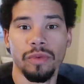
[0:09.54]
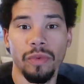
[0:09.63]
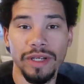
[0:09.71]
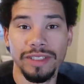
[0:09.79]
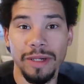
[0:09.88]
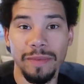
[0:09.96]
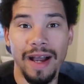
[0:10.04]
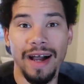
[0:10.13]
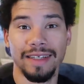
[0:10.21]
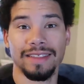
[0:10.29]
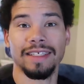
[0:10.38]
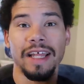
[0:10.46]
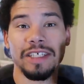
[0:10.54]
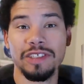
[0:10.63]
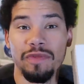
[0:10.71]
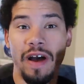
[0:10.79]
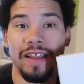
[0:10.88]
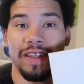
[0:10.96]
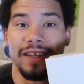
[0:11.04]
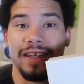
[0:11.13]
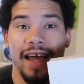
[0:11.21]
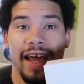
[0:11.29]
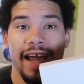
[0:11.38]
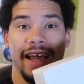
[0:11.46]
What is up, guys? Today is finally the
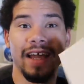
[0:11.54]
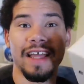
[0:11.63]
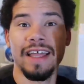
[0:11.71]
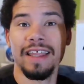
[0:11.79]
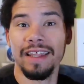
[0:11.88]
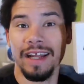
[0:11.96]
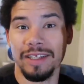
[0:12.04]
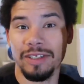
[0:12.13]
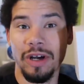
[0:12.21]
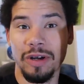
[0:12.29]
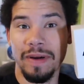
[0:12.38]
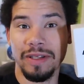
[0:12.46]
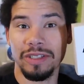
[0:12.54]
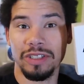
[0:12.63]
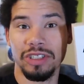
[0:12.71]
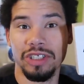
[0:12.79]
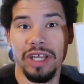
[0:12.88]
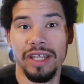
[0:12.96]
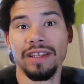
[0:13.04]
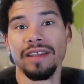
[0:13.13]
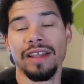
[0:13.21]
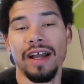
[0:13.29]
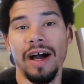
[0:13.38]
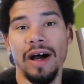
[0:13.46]
day that I can talk about this
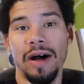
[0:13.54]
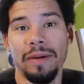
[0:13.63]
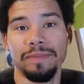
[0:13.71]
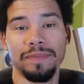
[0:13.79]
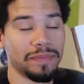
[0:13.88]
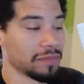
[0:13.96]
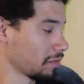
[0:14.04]
shit. Um,